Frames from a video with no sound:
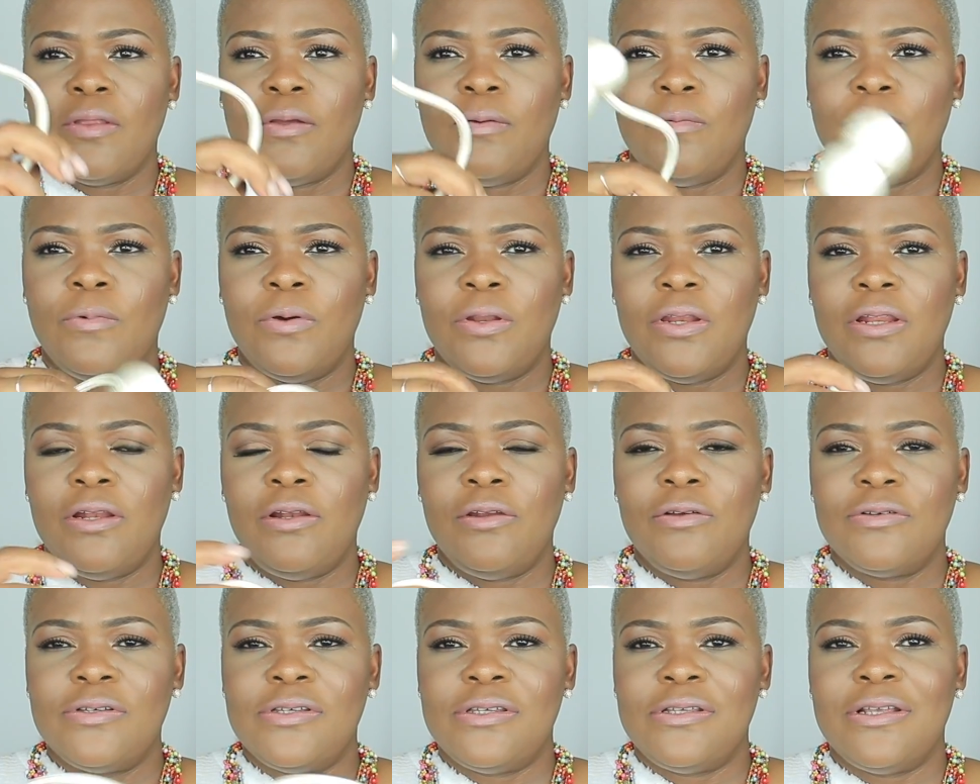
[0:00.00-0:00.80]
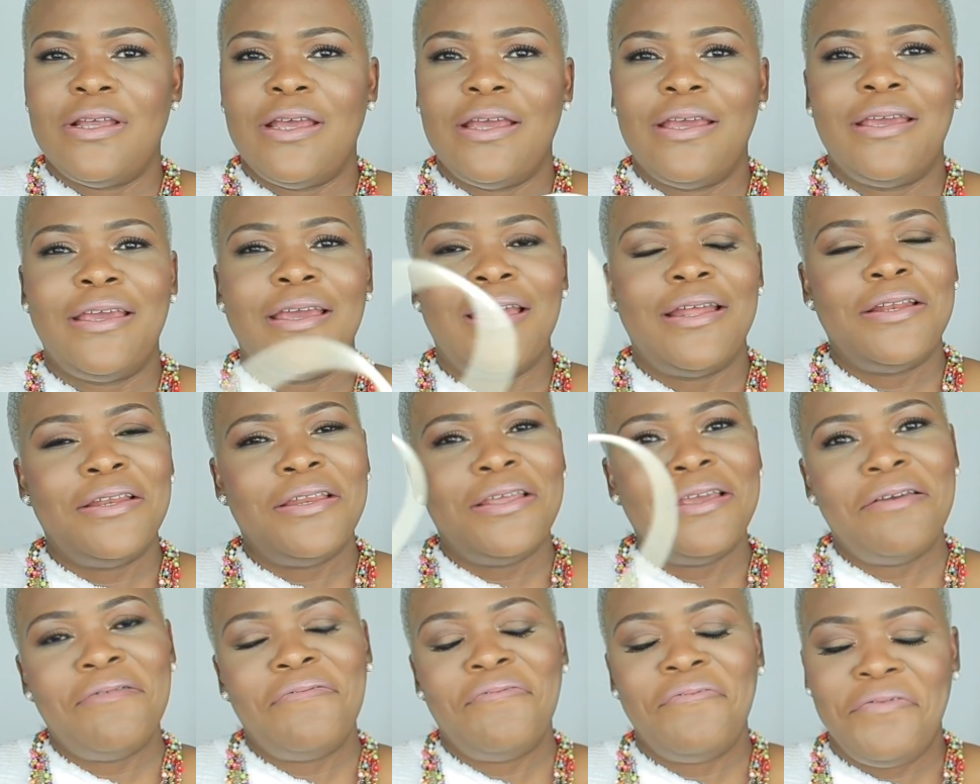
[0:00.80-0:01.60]
what it looks like. And
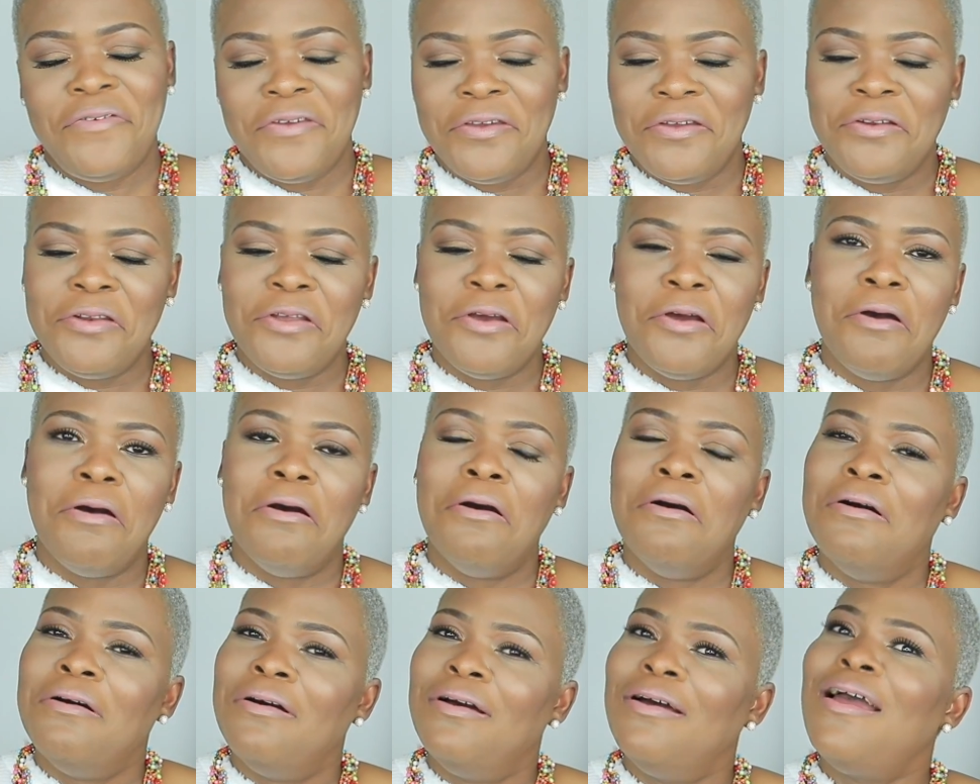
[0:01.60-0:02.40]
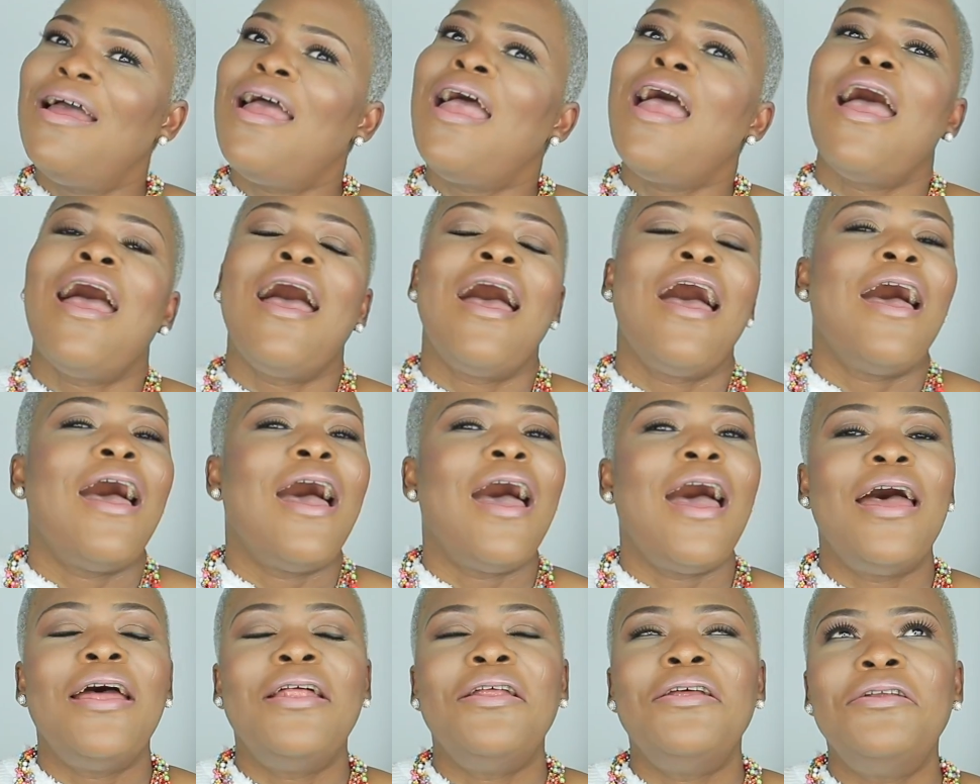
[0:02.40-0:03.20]
if you know,
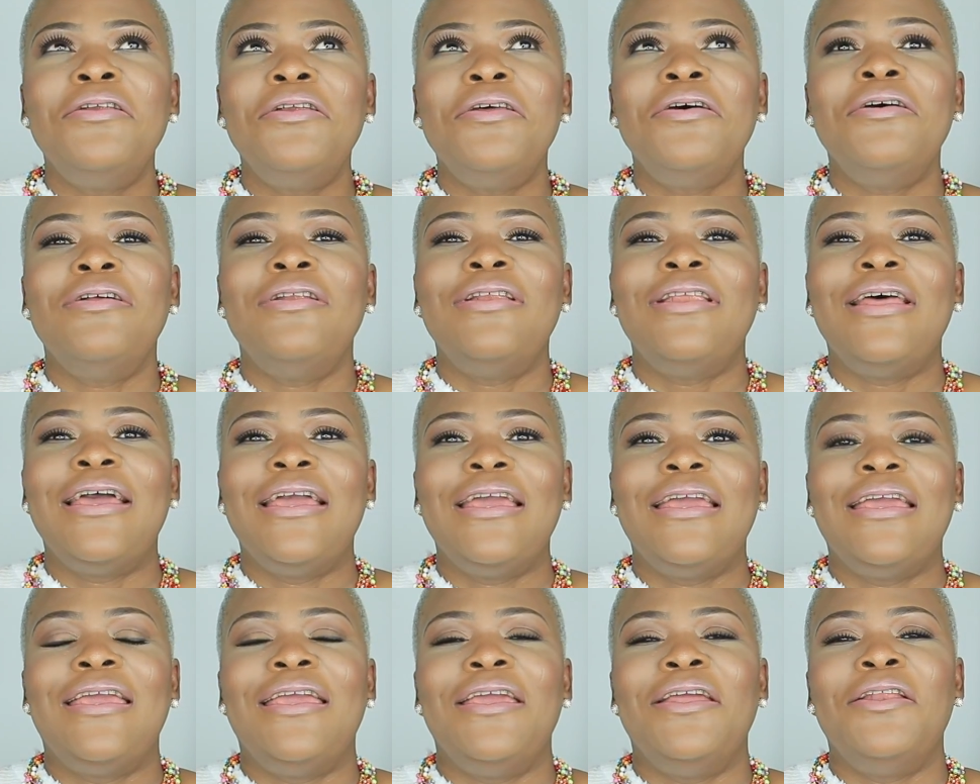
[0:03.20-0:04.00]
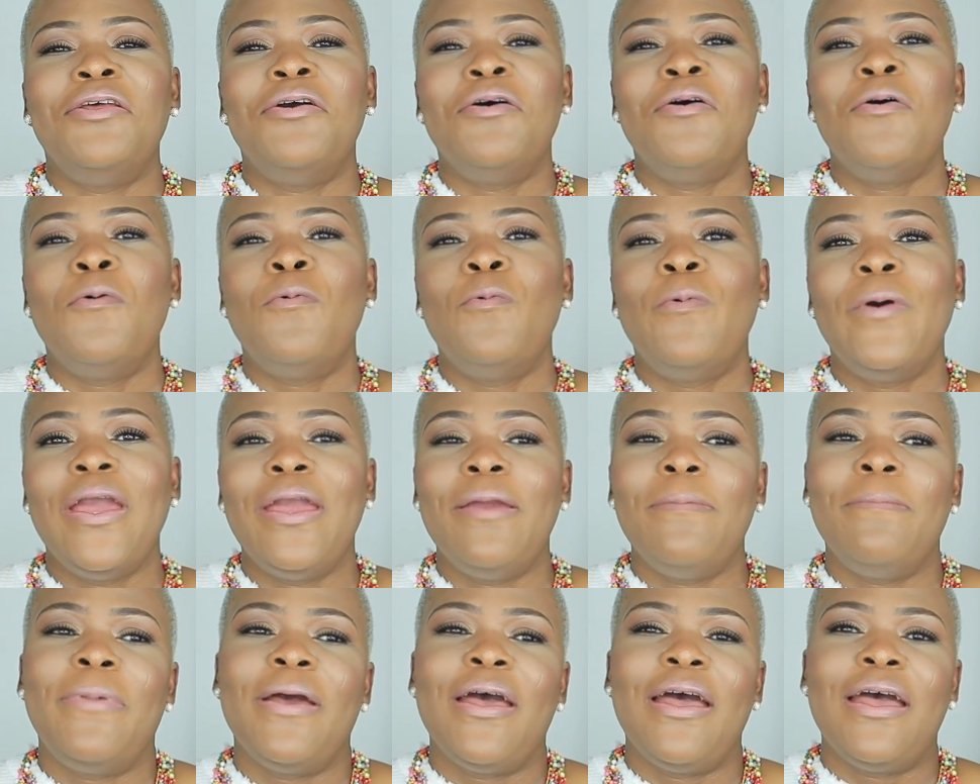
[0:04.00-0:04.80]
I don't know, like, you know,
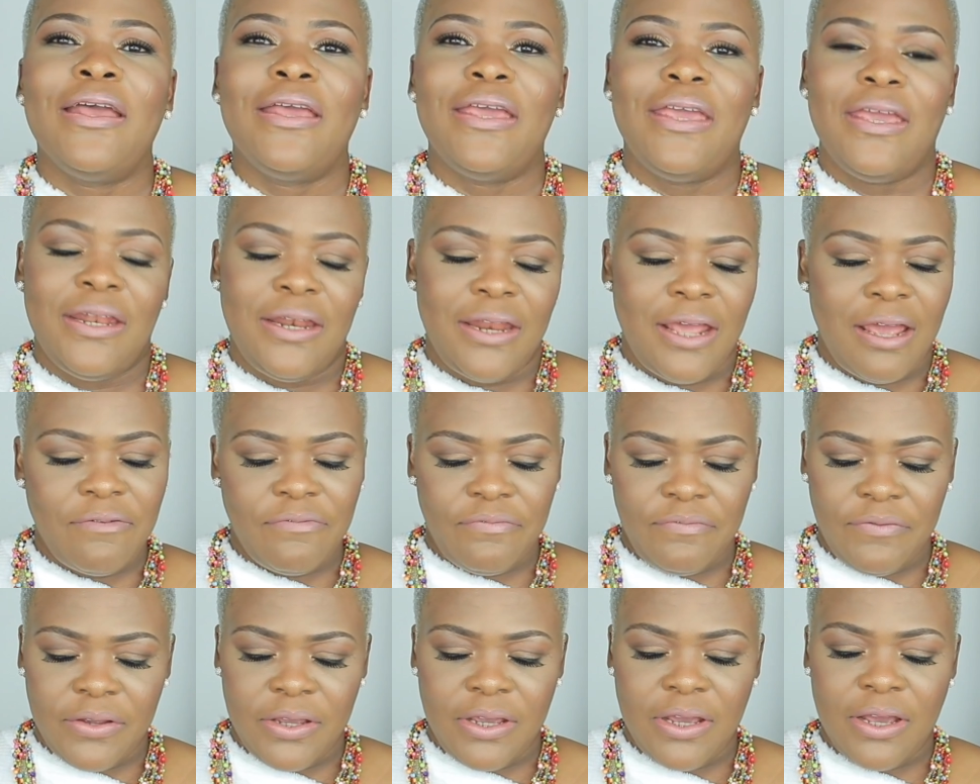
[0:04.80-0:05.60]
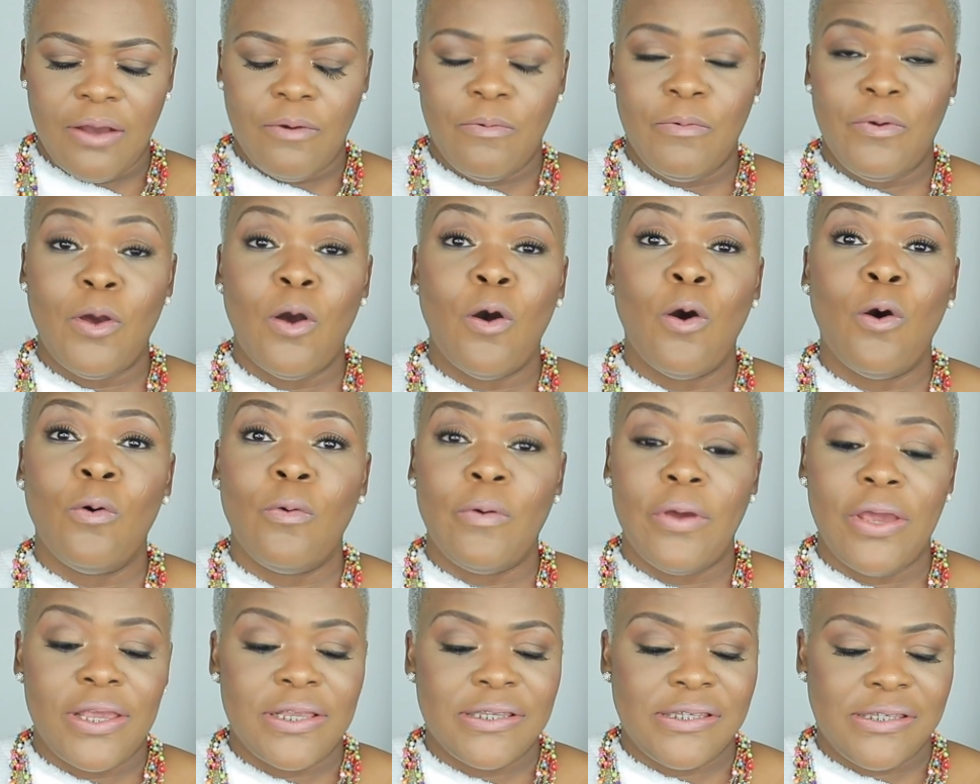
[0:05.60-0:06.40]
way back in Africa, we
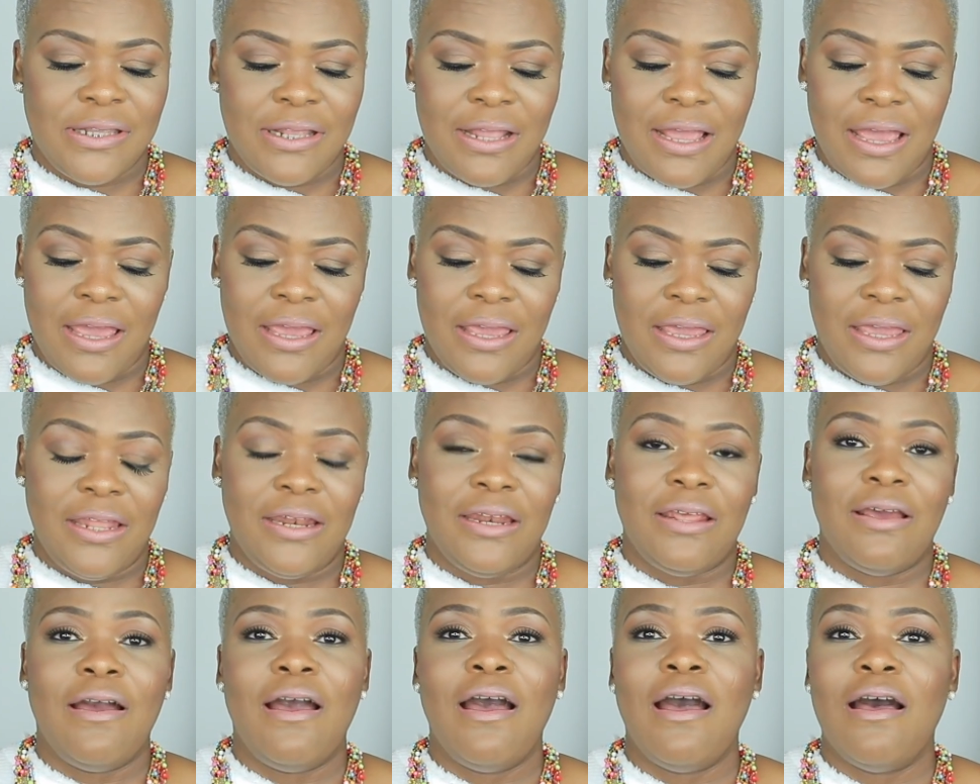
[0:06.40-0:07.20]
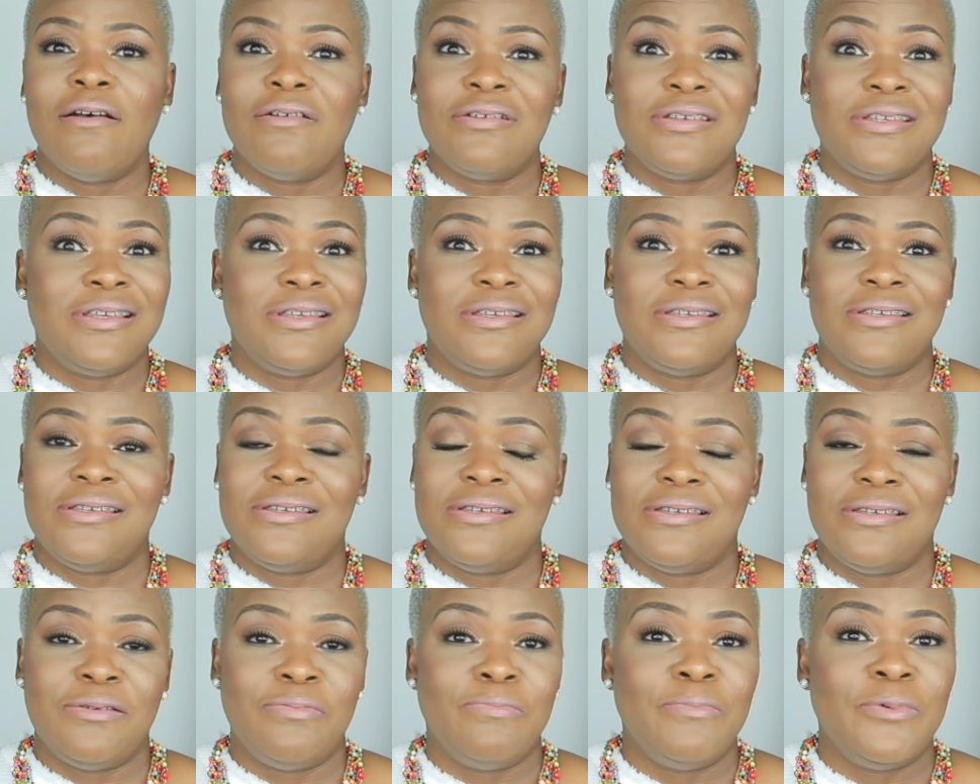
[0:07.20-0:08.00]
always, like, in our houses,
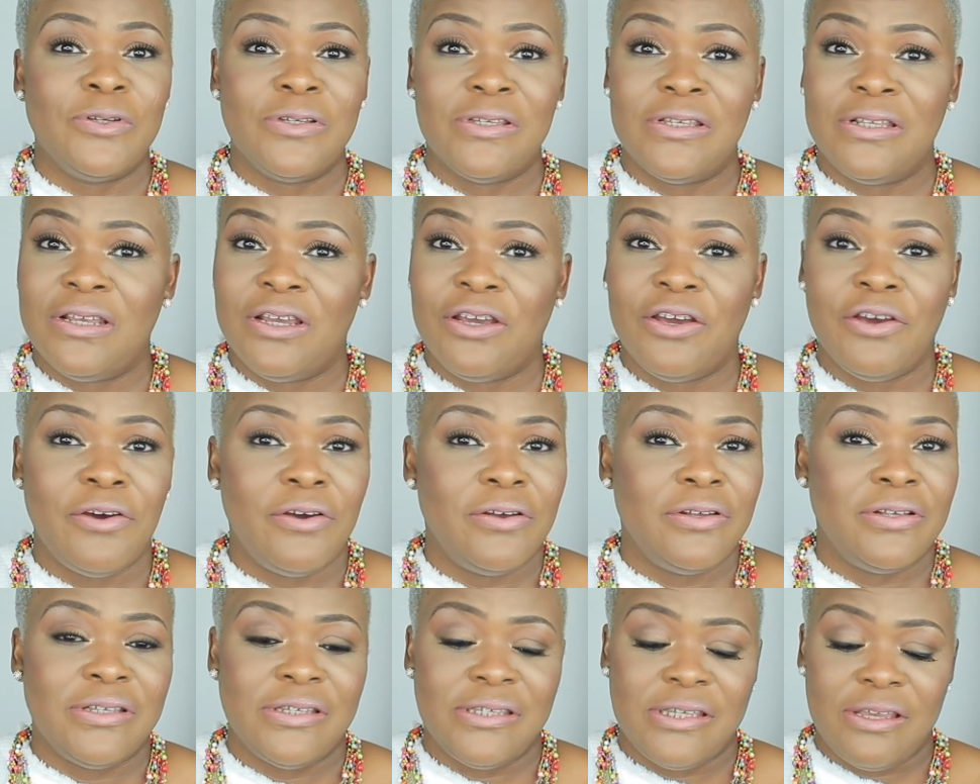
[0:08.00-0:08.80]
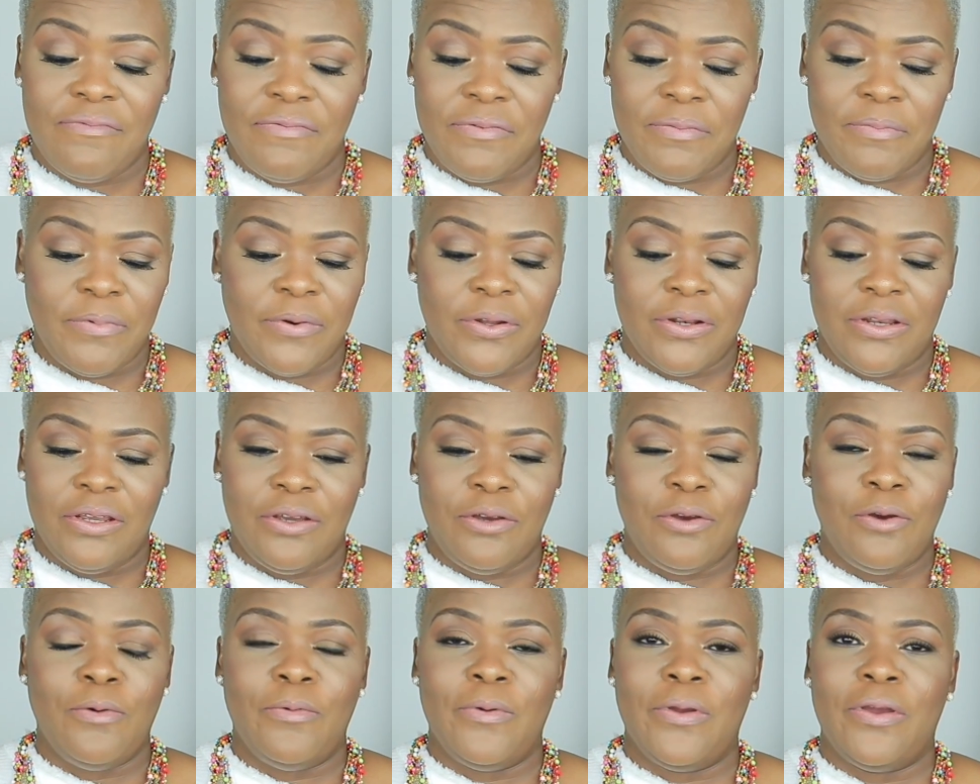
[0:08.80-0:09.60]
it's mostly curtains. Everybody
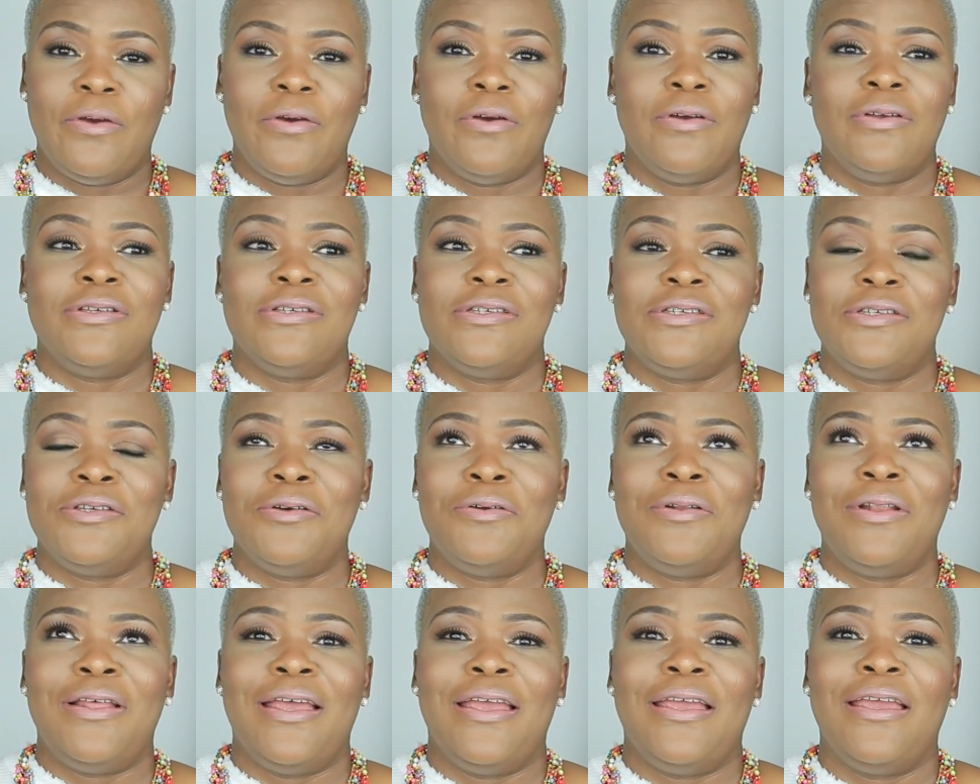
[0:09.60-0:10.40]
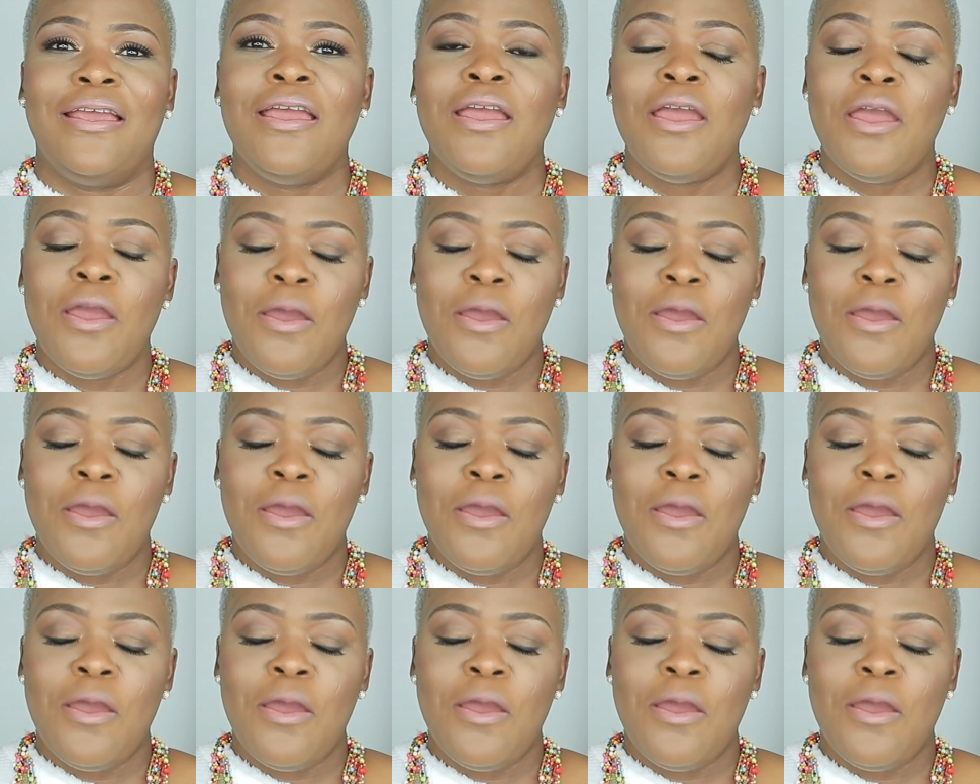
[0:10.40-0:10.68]
go with curtains. So like